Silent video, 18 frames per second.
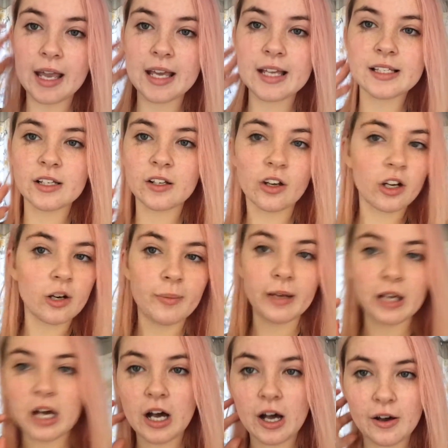isn't going to
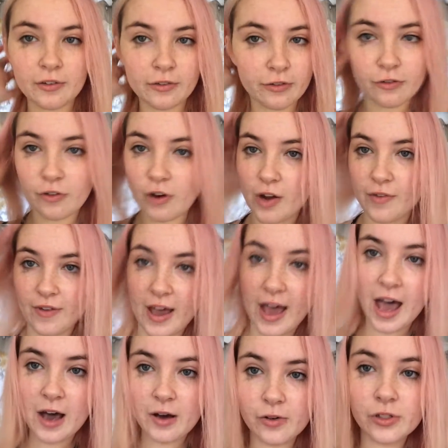be our forever
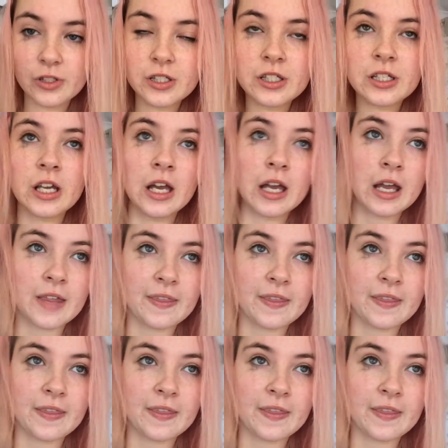house.